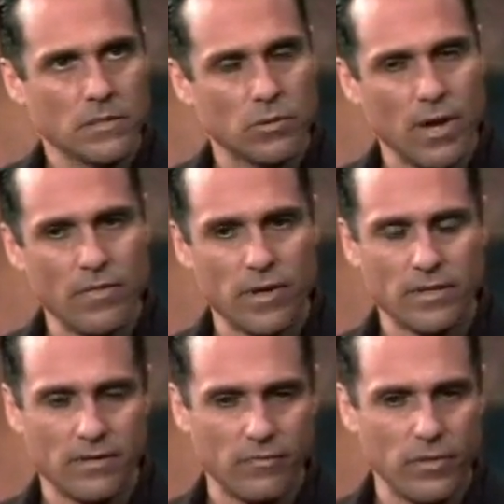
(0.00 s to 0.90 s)
So I
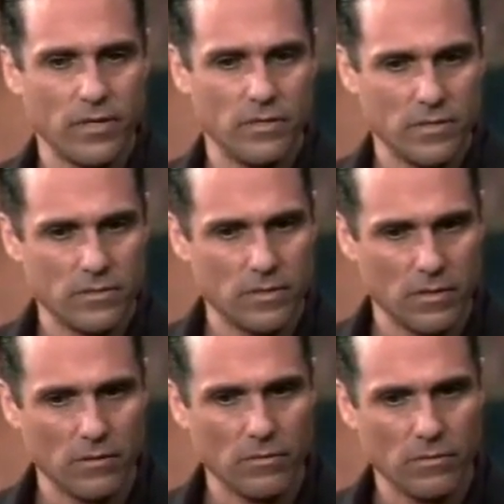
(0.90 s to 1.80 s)
thought that if we could just,
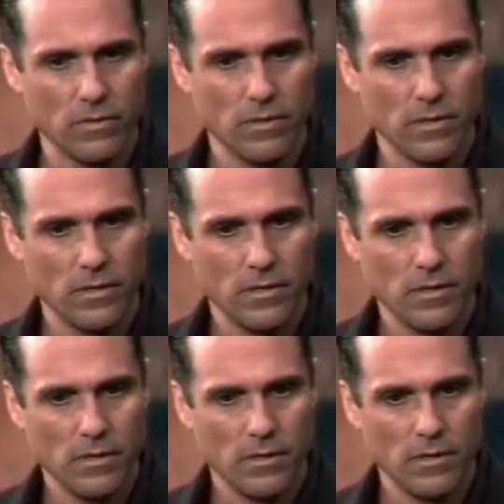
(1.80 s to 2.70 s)
you know,
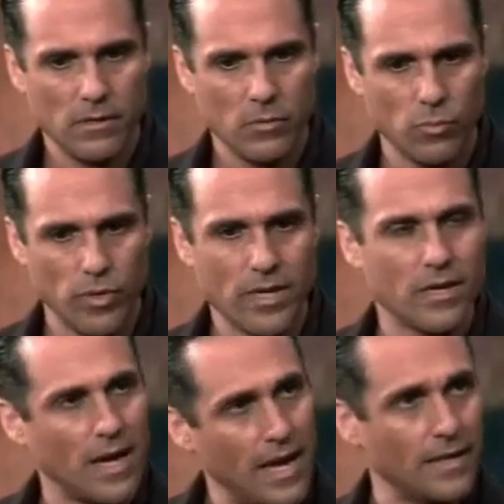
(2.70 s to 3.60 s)

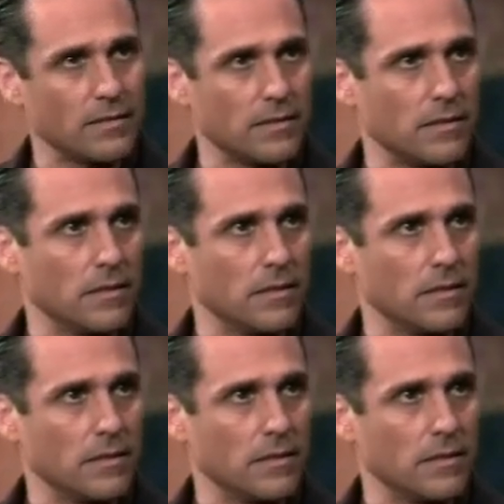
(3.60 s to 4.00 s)
reconnect,